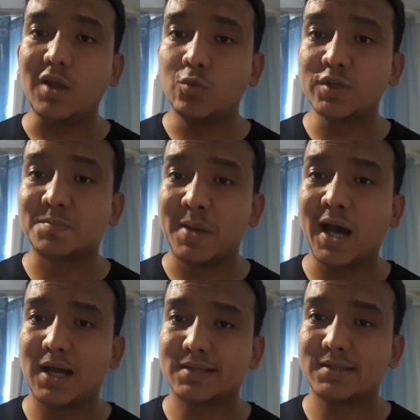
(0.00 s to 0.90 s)
with
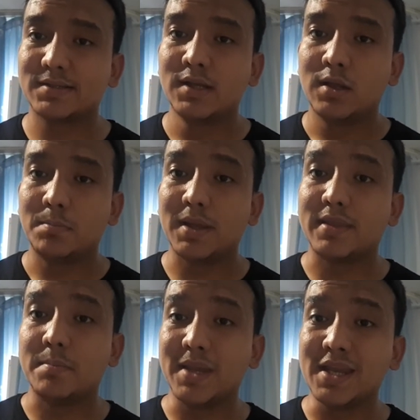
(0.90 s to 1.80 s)
past,
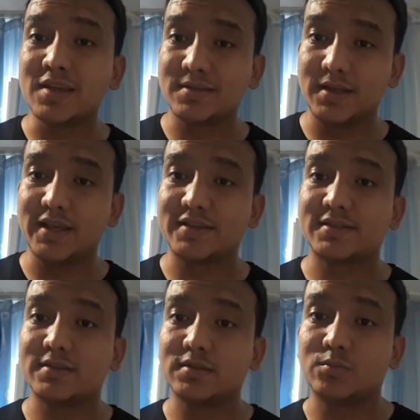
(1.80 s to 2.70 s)
but the meaning
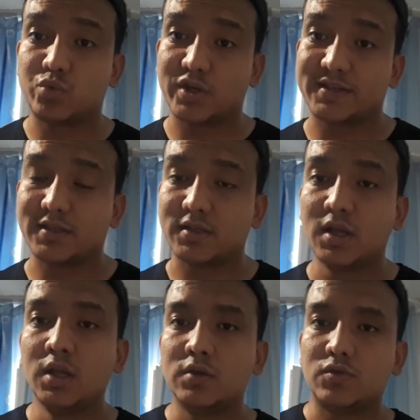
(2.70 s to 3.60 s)
is present.
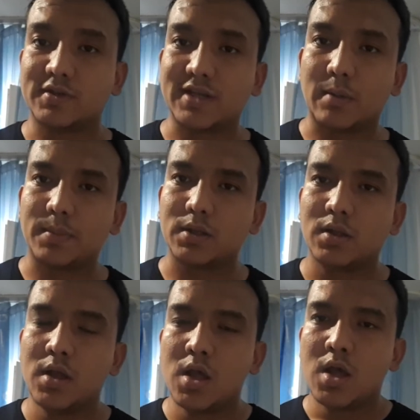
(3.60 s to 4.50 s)
For example,
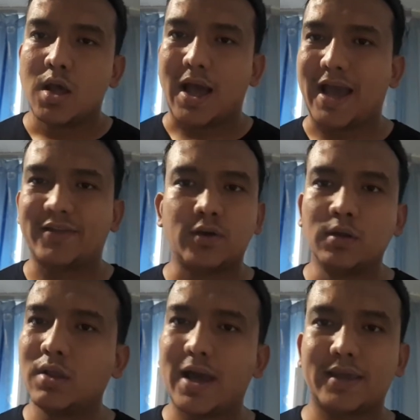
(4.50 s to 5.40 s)
I
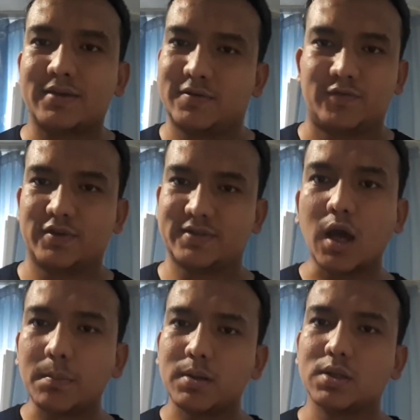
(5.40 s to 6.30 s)
don't like, for
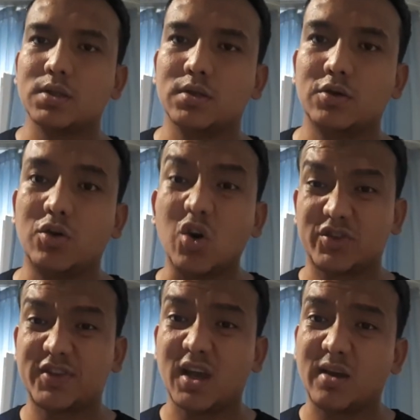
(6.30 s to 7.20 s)
example,
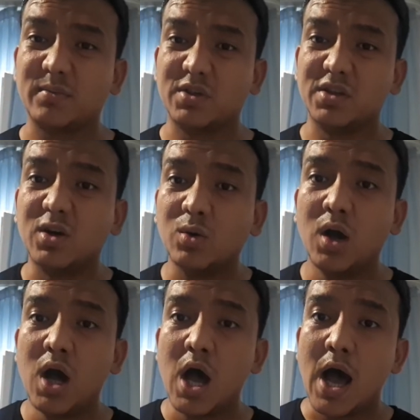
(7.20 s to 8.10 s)
Okitam, you know?
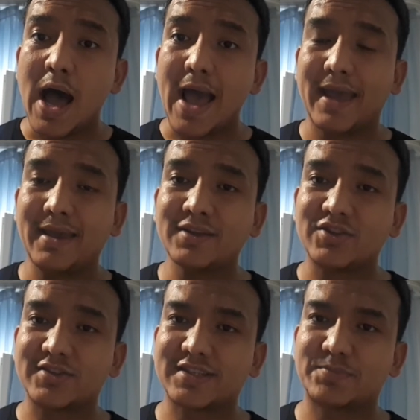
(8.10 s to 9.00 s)
He
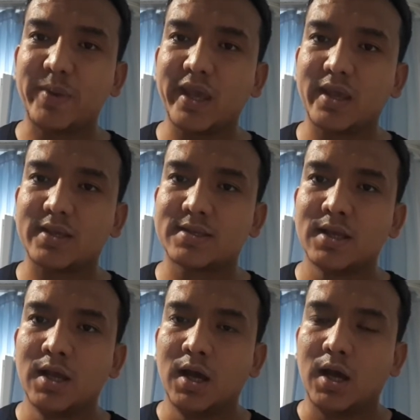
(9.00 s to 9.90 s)
just speaks
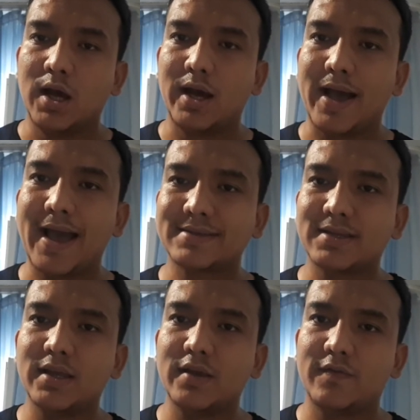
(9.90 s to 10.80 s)
uh, as
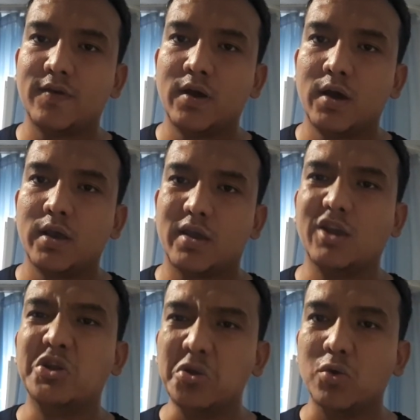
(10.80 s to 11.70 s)
if
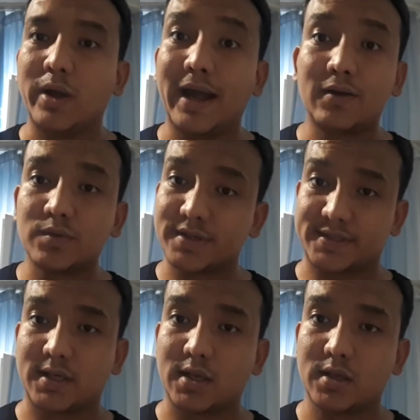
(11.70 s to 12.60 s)
he knew
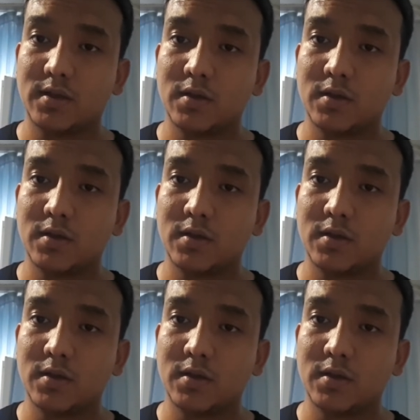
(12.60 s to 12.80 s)
everything.